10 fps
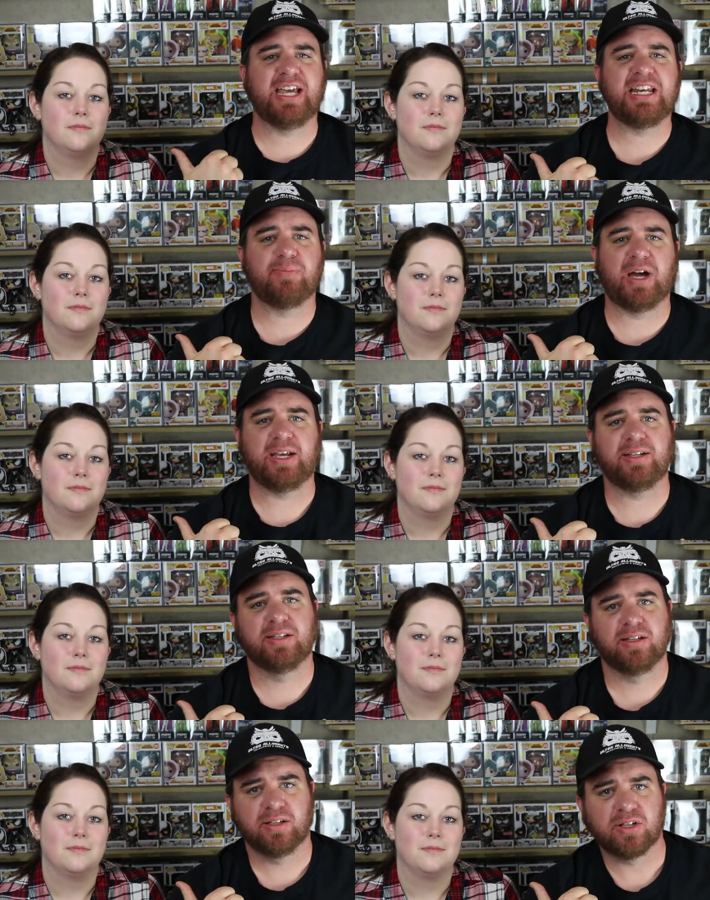Speaker 1: Lady
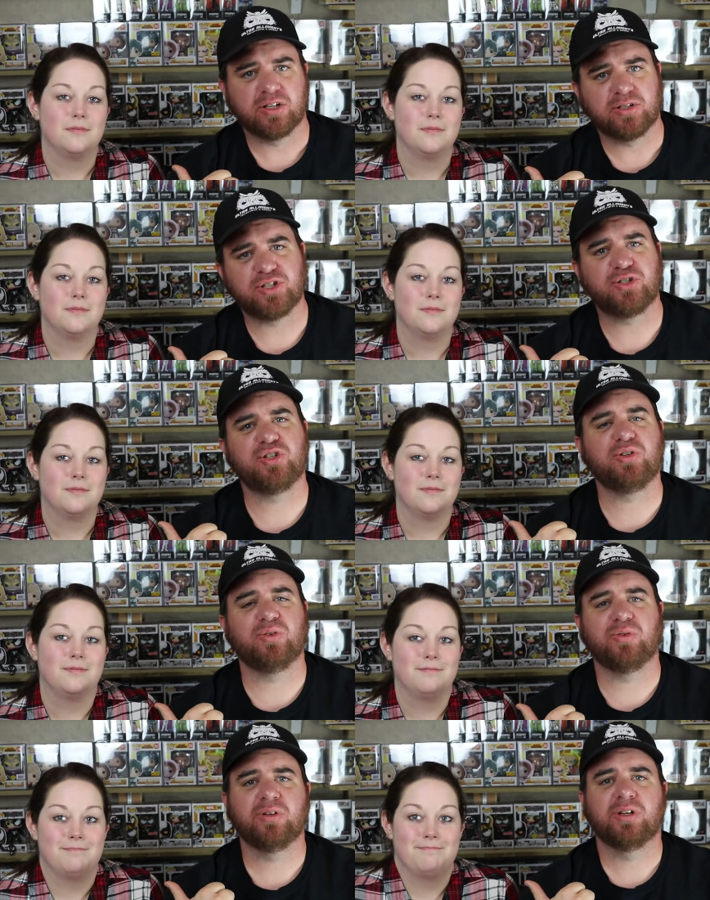Might should
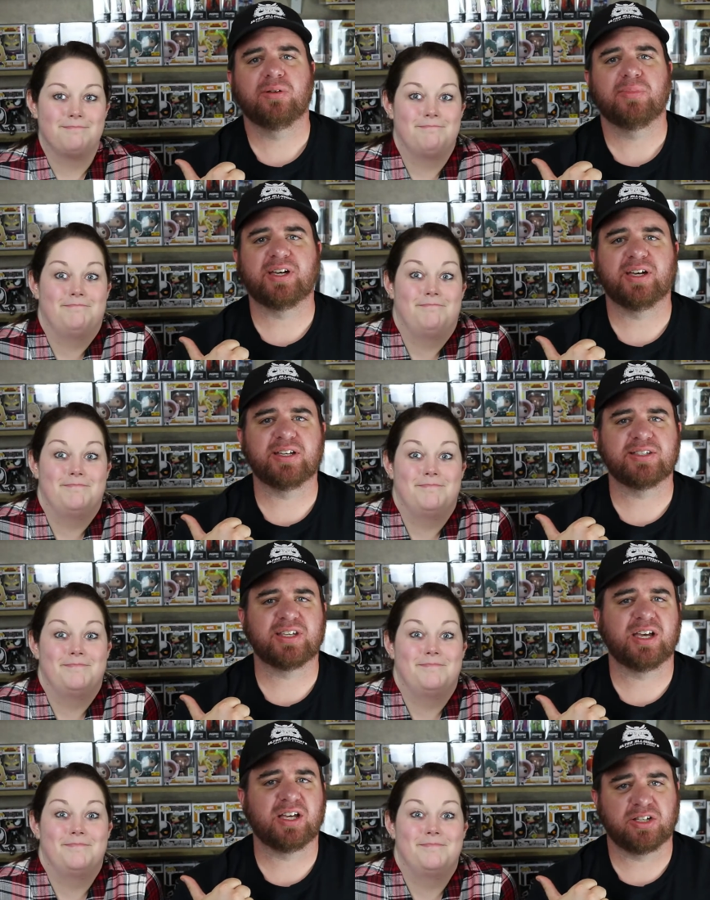do because
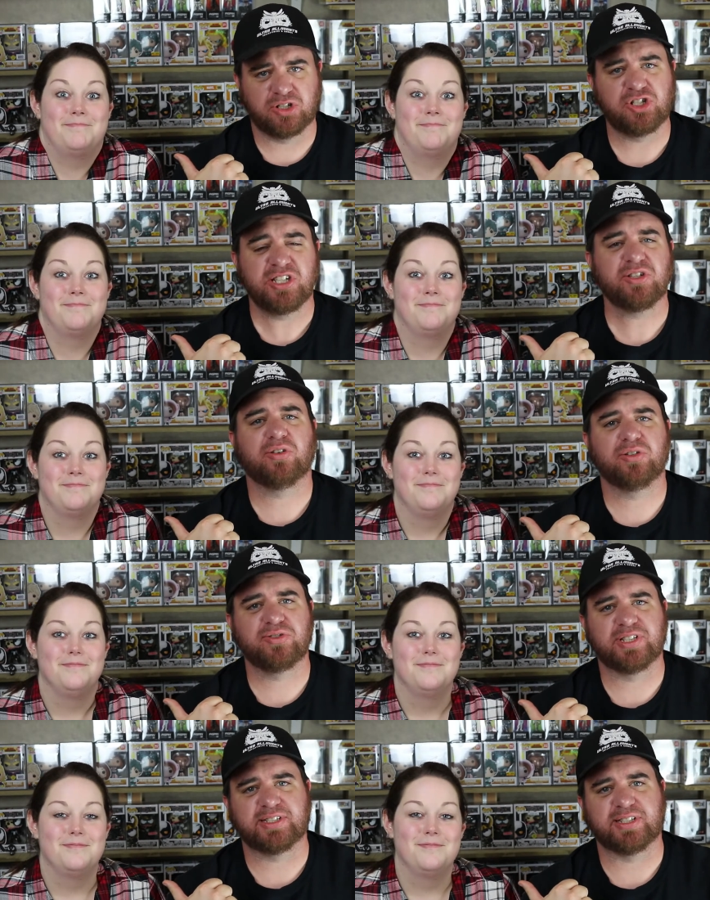uh, she's going to
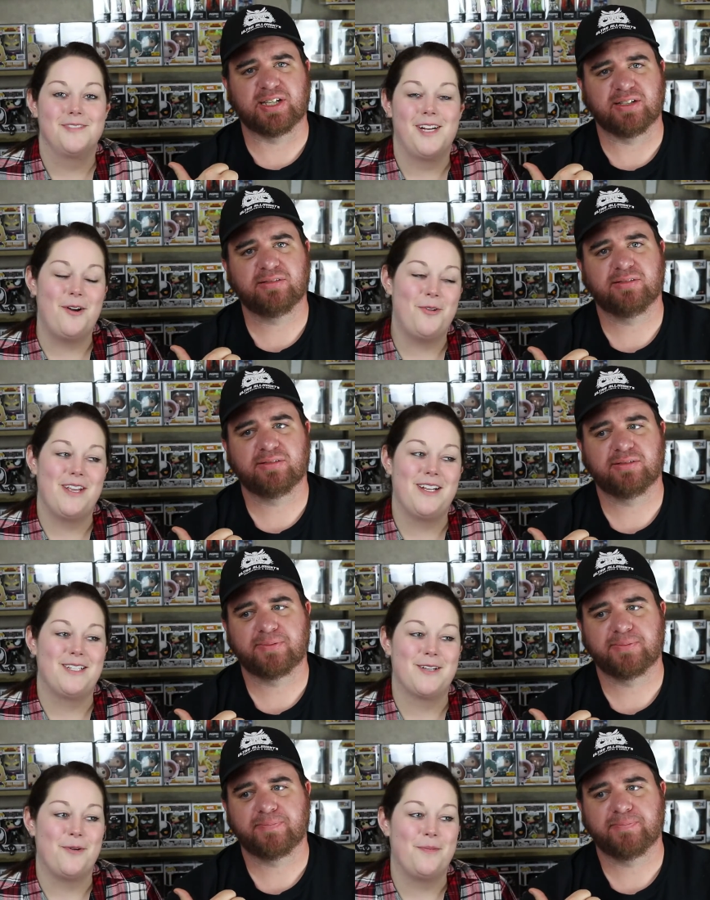lose this thing? I don't think
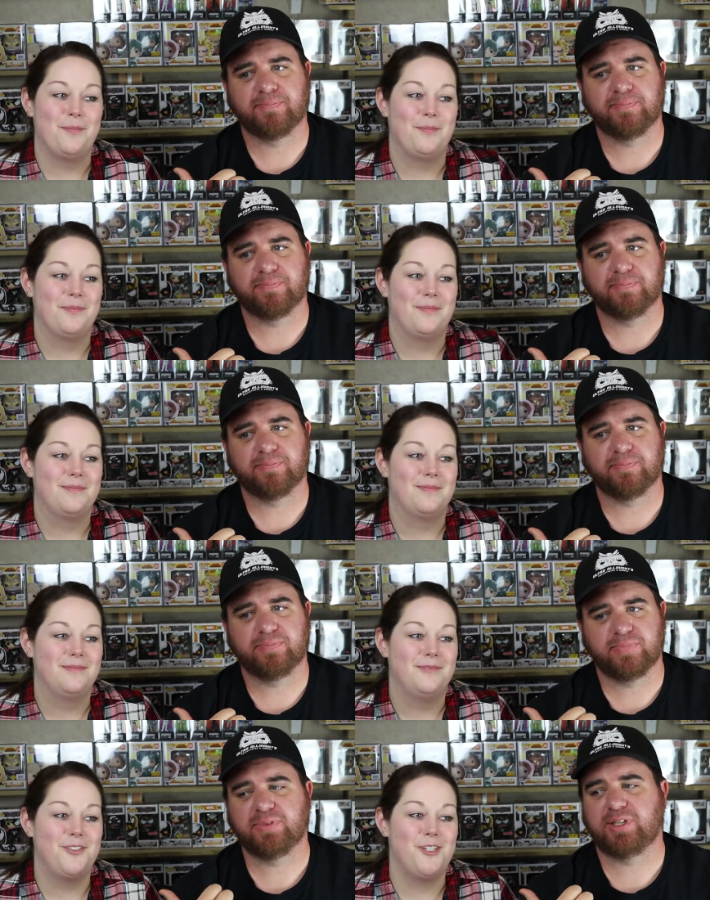so.
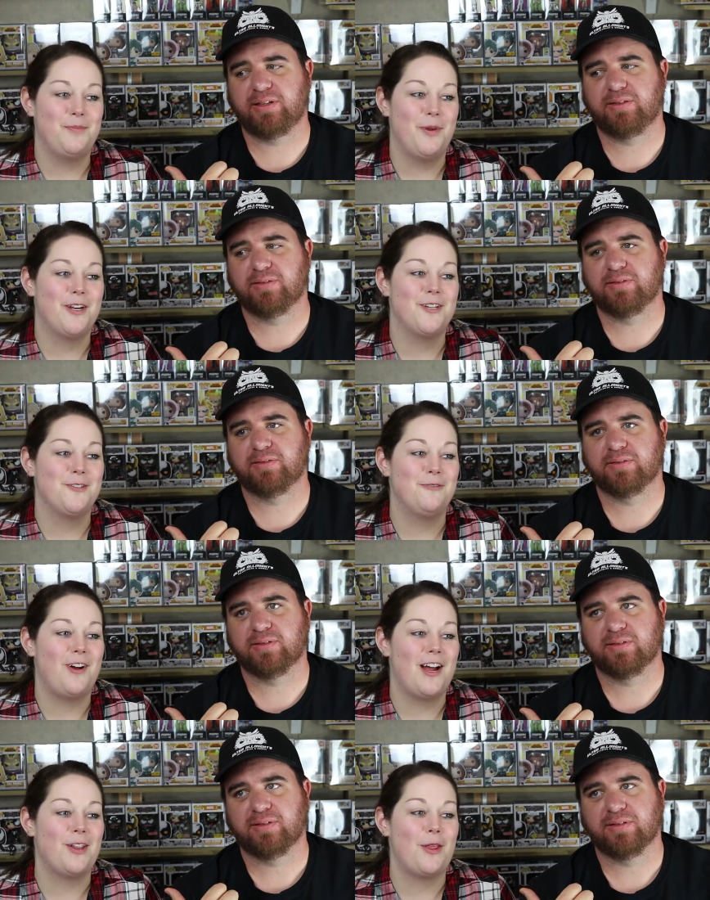
Speaker 2: Just because you
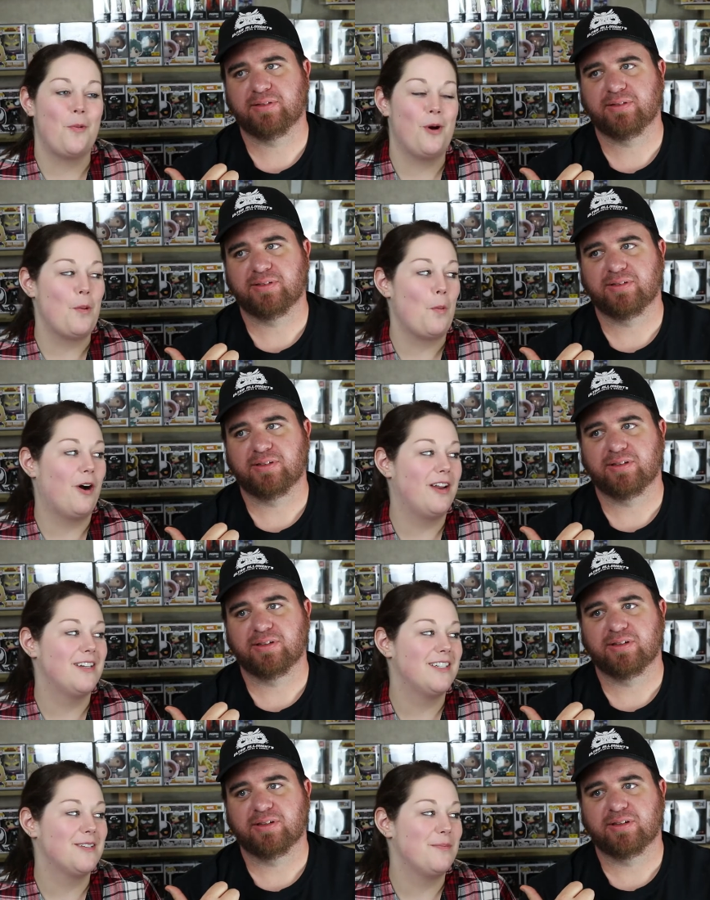finally won one
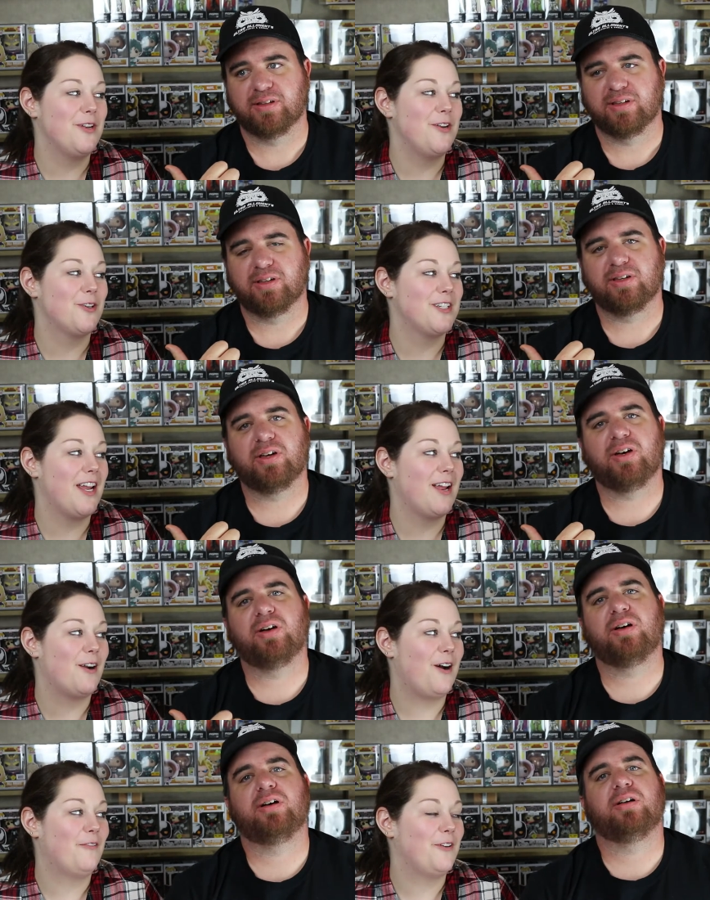doesn't mean you're
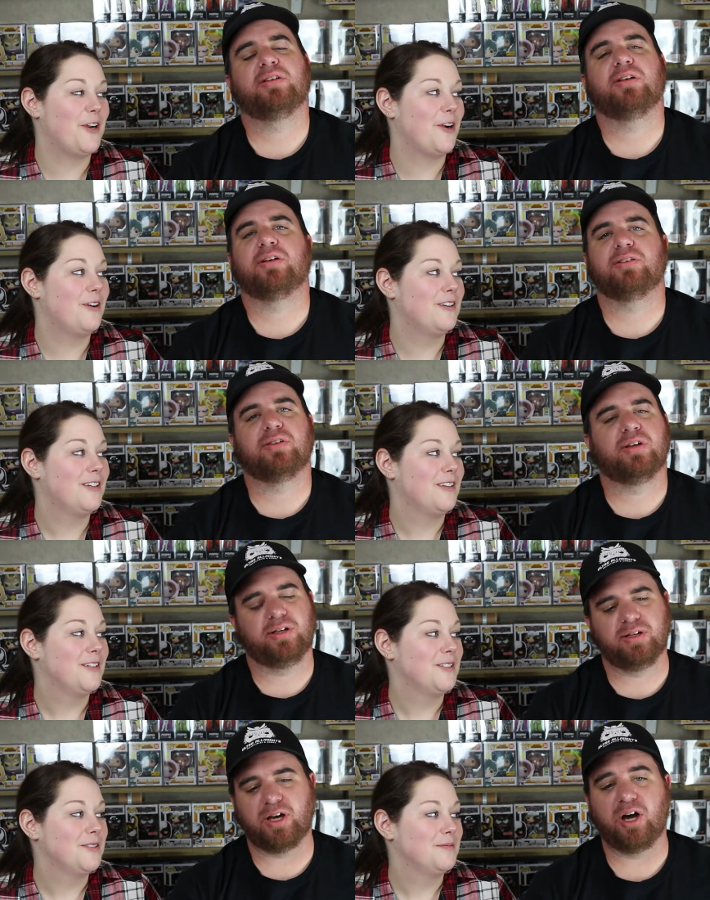taking off here.
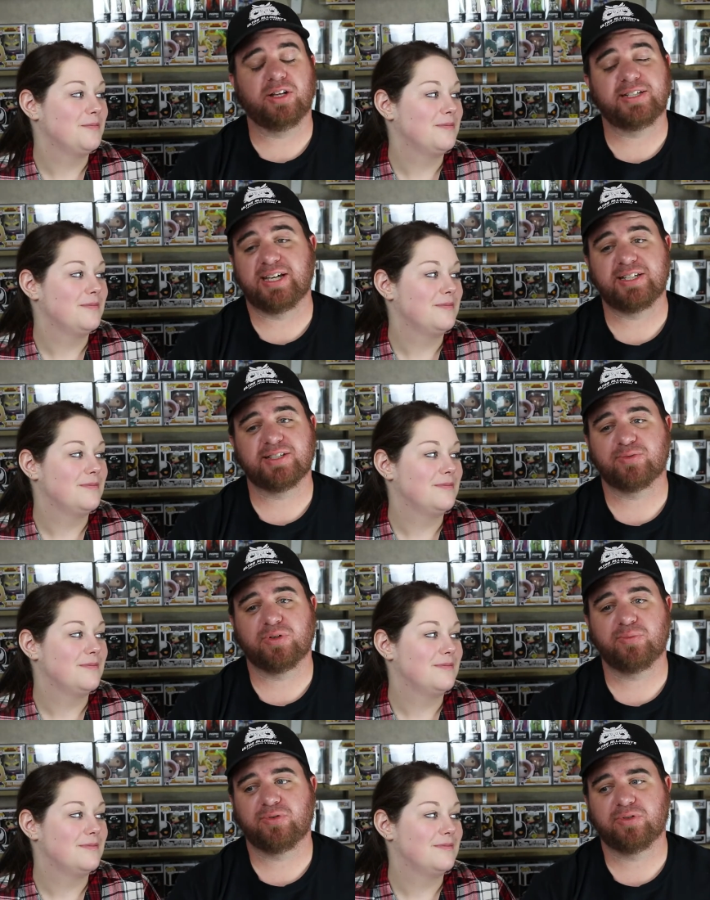All it takes is
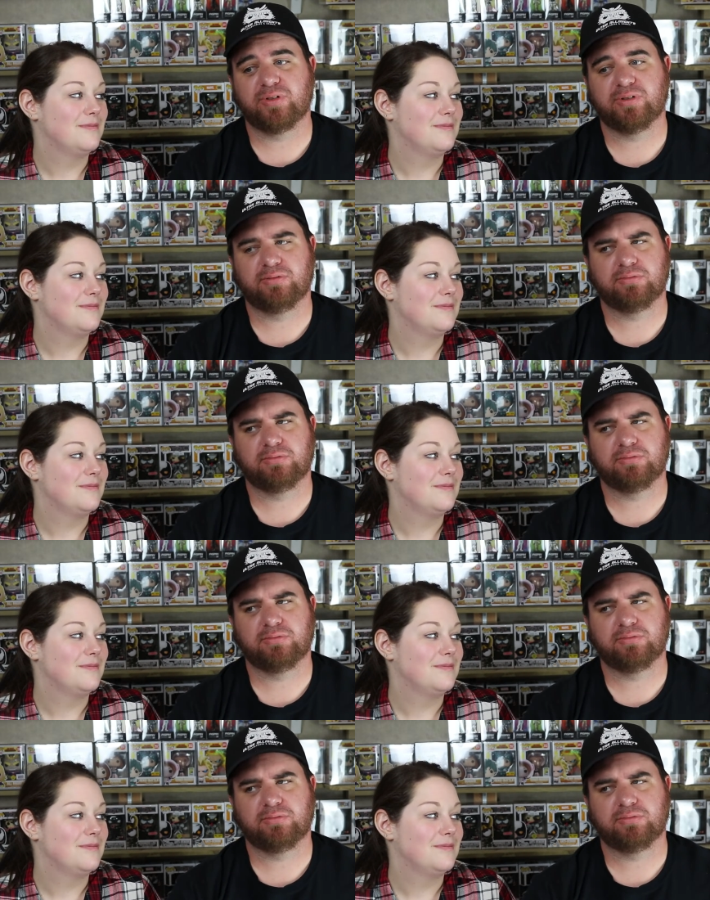one more.